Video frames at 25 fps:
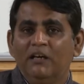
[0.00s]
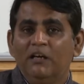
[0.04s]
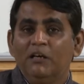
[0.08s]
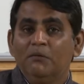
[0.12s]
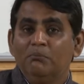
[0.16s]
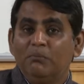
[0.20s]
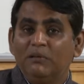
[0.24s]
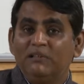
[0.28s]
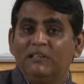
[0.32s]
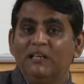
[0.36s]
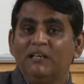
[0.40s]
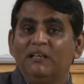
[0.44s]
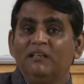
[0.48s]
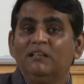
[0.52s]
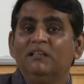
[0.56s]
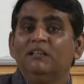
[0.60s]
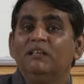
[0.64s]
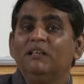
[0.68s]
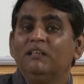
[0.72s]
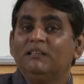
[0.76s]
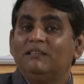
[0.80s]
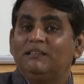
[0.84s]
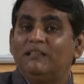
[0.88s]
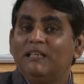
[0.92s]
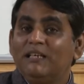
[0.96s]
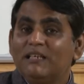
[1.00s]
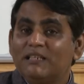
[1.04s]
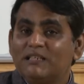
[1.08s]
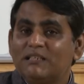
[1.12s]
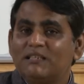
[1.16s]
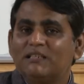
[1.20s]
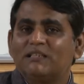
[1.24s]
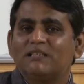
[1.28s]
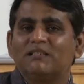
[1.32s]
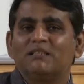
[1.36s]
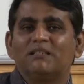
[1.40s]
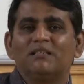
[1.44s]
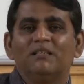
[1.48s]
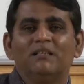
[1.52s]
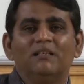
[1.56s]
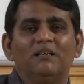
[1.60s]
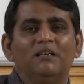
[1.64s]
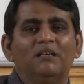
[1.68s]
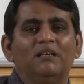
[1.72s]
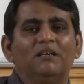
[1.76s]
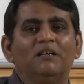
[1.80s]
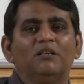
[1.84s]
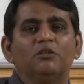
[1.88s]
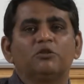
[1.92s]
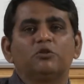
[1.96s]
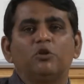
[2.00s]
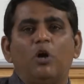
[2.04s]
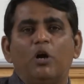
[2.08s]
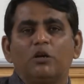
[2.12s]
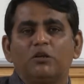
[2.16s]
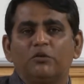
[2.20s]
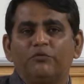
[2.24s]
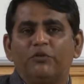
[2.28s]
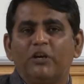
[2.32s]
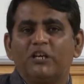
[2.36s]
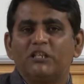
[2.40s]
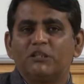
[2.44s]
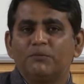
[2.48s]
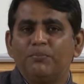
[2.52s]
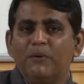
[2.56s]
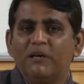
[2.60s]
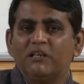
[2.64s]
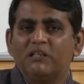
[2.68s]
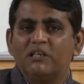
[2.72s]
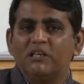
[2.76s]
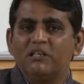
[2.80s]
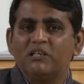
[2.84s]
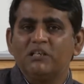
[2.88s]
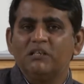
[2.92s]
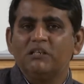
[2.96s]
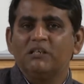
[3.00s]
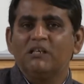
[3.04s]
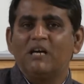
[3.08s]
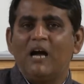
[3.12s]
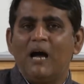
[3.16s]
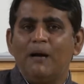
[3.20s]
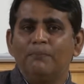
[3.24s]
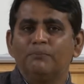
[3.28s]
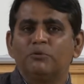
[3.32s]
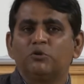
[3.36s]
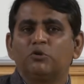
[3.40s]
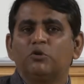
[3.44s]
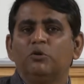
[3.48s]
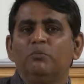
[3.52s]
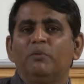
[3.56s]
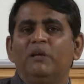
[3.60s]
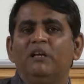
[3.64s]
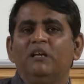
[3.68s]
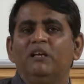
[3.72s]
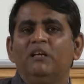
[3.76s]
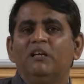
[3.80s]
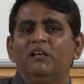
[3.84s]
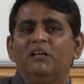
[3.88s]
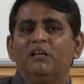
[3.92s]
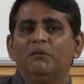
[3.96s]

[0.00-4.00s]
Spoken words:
But then this sort of expectation comes to me